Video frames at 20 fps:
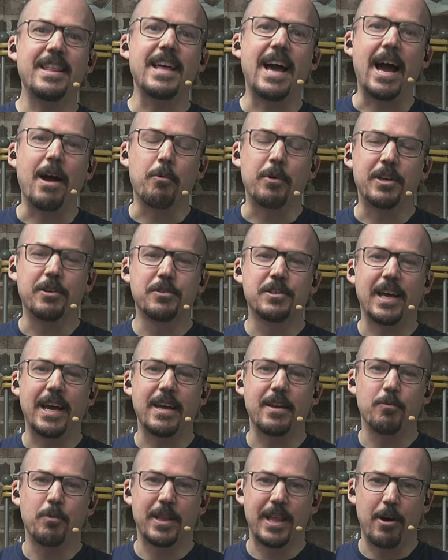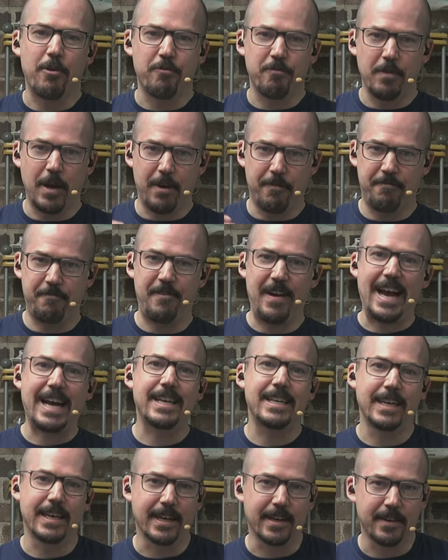that, when you say without
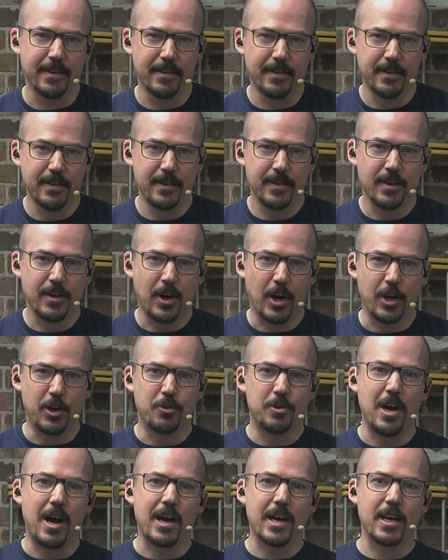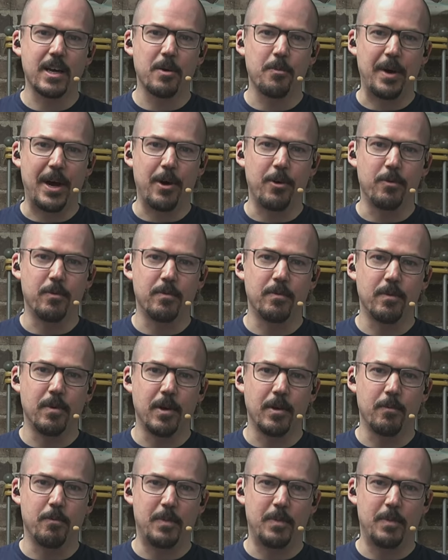affecting, are you talking about uh,